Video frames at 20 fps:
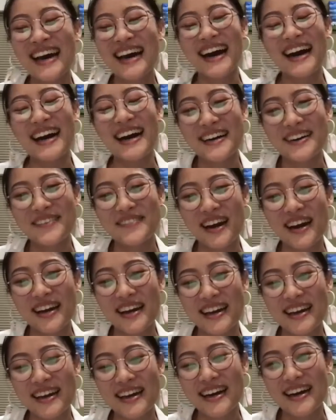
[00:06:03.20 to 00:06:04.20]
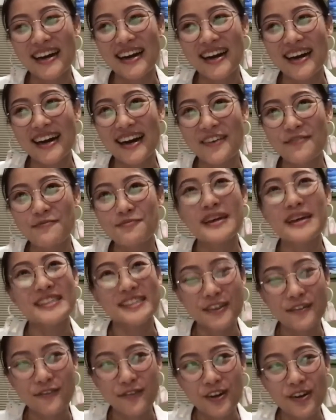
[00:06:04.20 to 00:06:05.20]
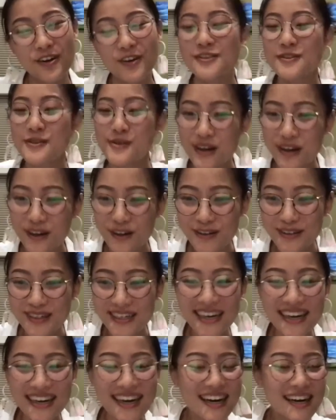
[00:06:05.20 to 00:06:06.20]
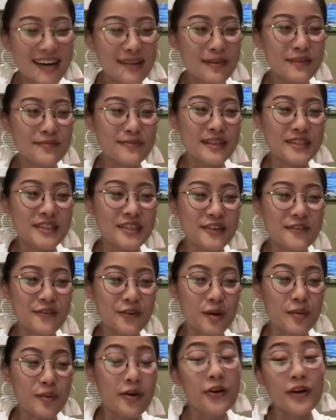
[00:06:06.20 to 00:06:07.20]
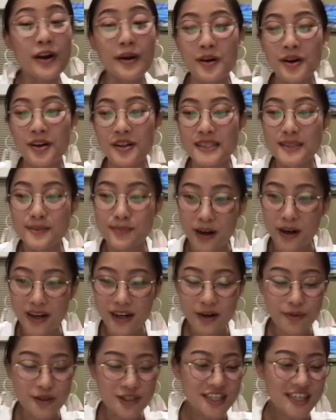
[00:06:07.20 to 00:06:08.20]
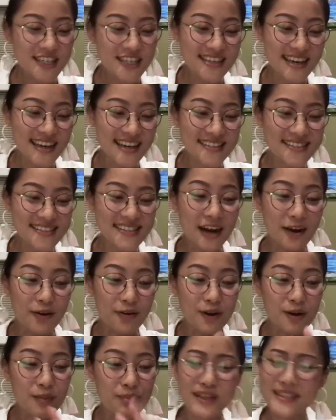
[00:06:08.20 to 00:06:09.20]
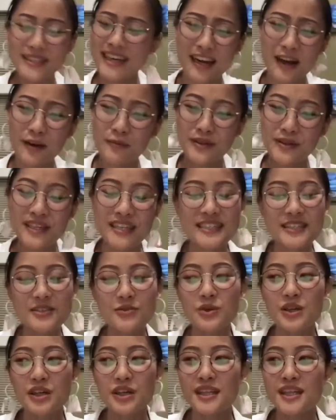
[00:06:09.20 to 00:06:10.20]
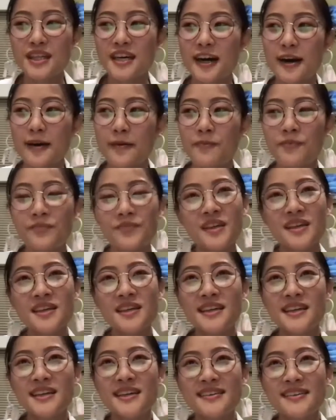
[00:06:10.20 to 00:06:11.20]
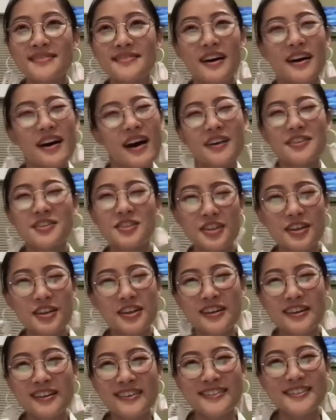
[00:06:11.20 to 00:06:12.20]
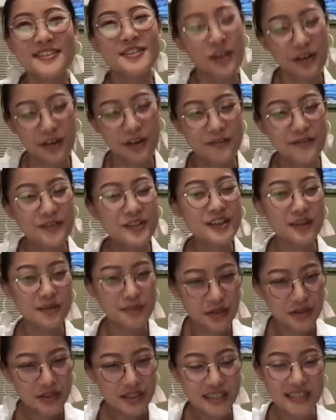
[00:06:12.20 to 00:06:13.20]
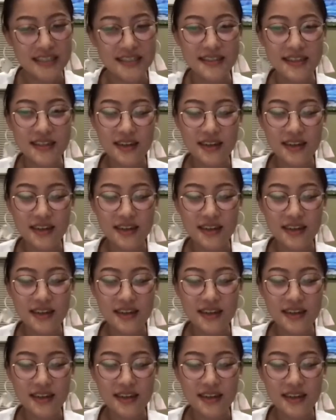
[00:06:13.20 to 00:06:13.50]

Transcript: I've mentored for Girls Who Code. I've mentored for a program called Spark, which connects our big tech companies with underserved communities,